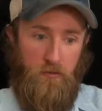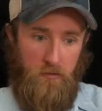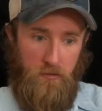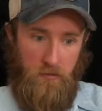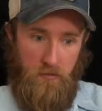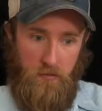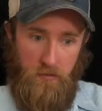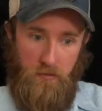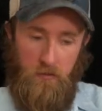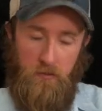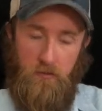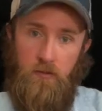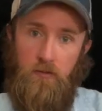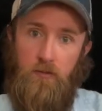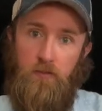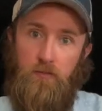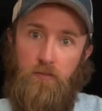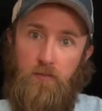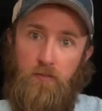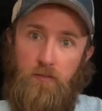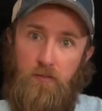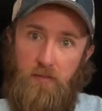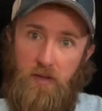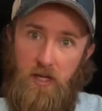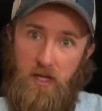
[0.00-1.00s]

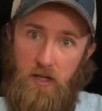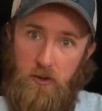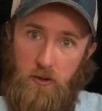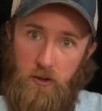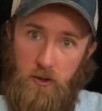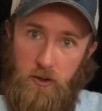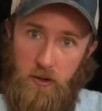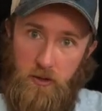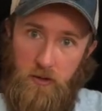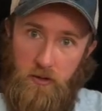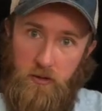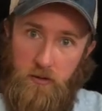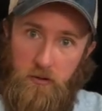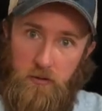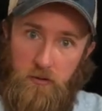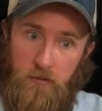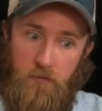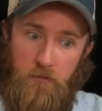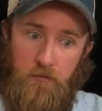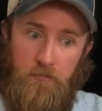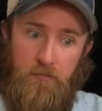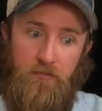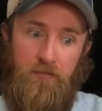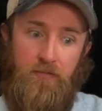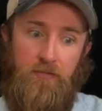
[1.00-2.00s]
pinch.
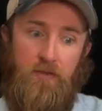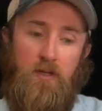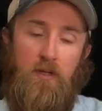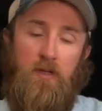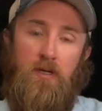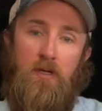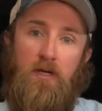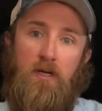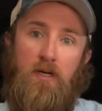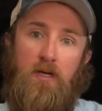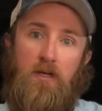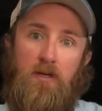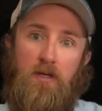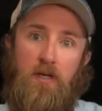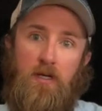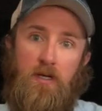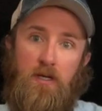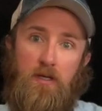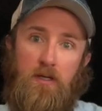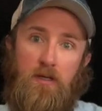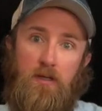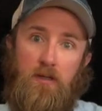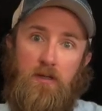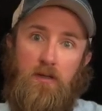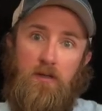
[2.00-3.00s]
And
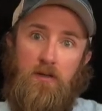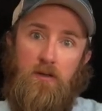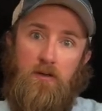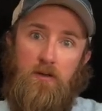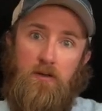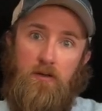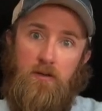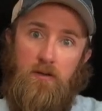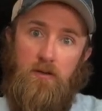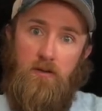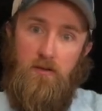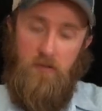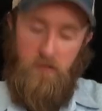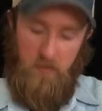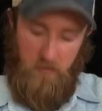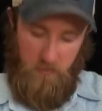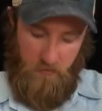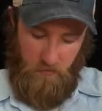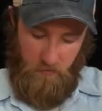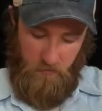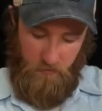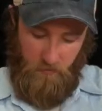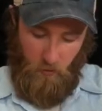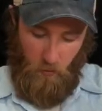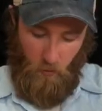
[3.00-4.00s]
then
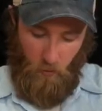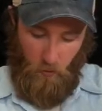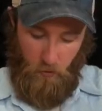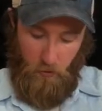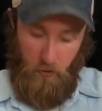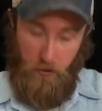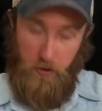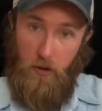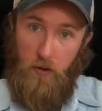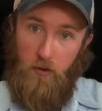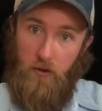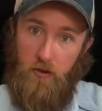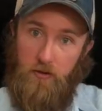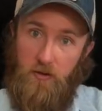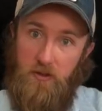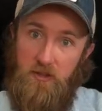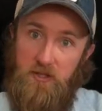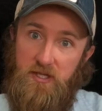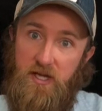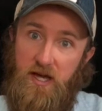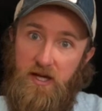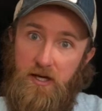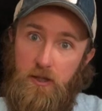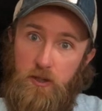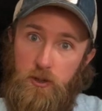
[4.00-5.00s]
quarter note on the
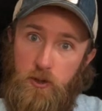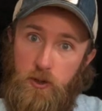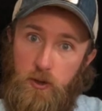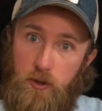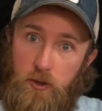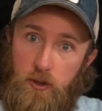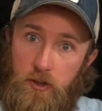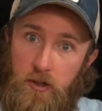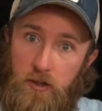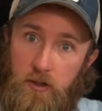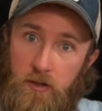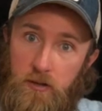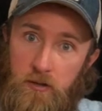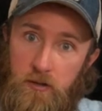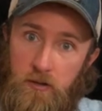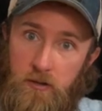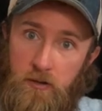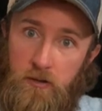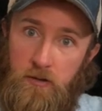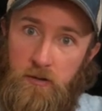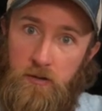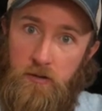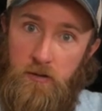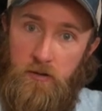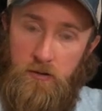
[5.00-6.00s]
2nd string,
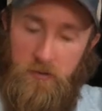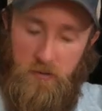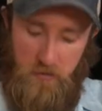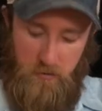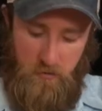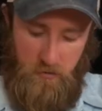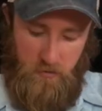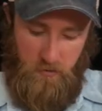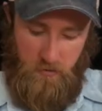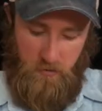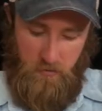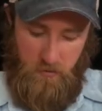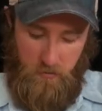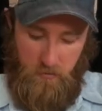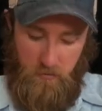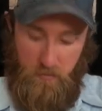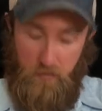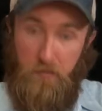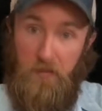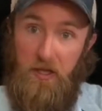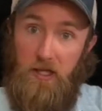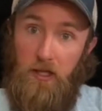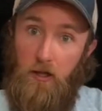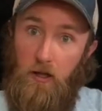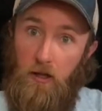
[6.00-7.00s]

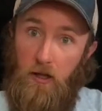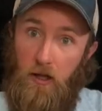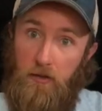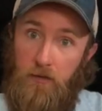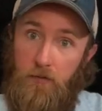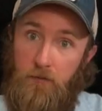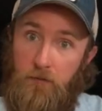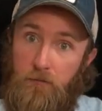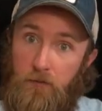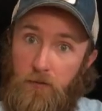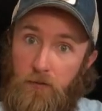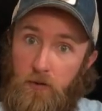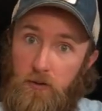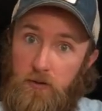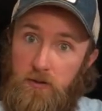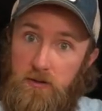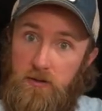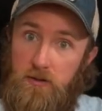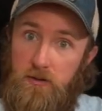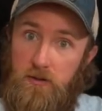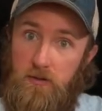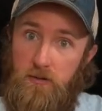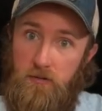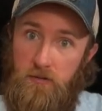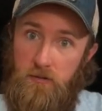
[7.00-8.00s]
middle on the 1st.
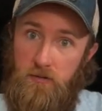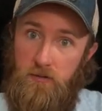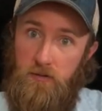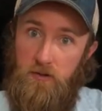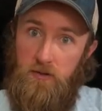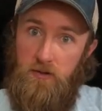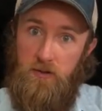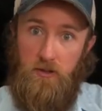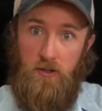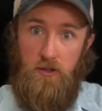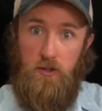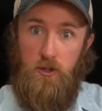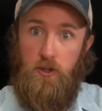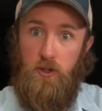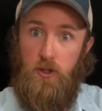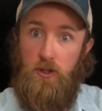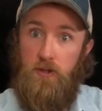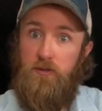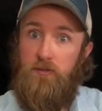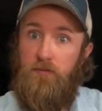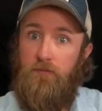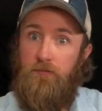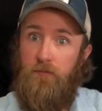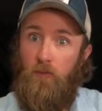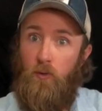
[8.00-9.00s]
So this is
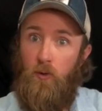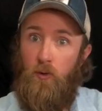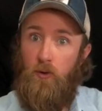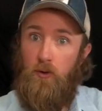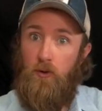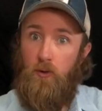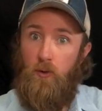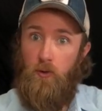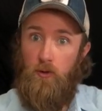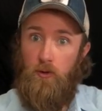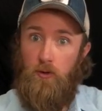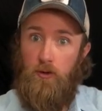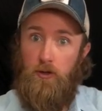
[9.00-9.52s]
just 4 quarter